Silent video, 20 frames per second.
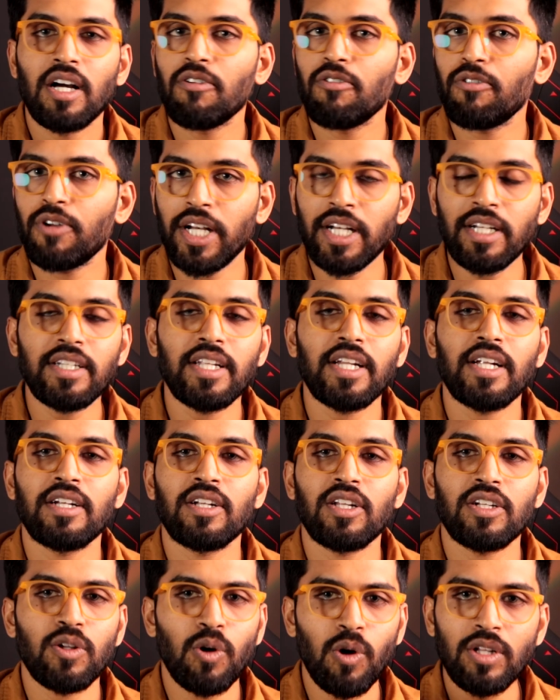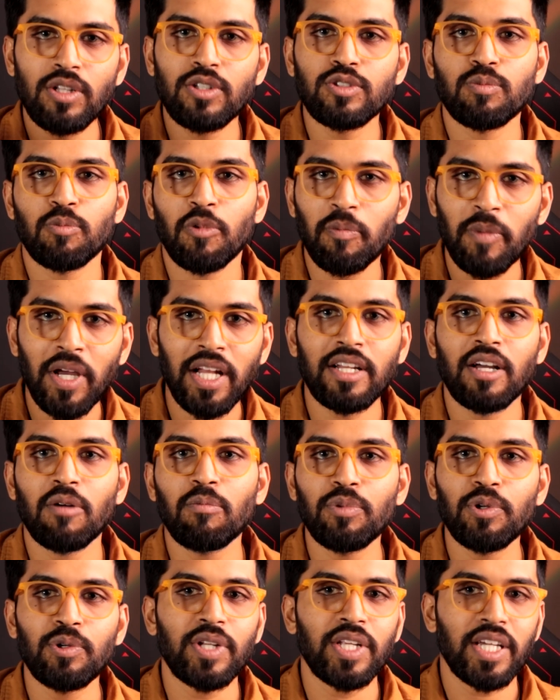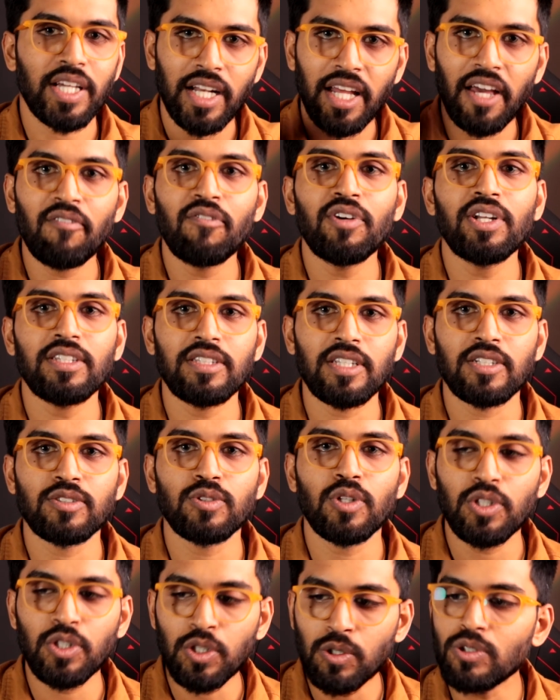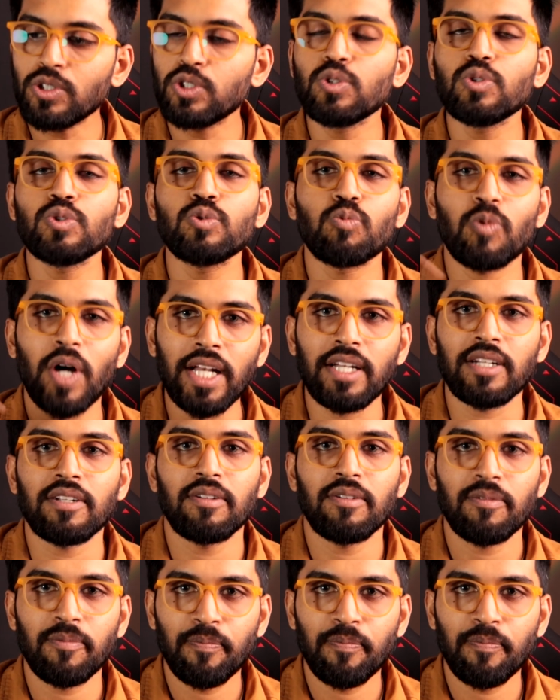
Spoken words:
front end, and all this mobile computing and everything. So you choose one.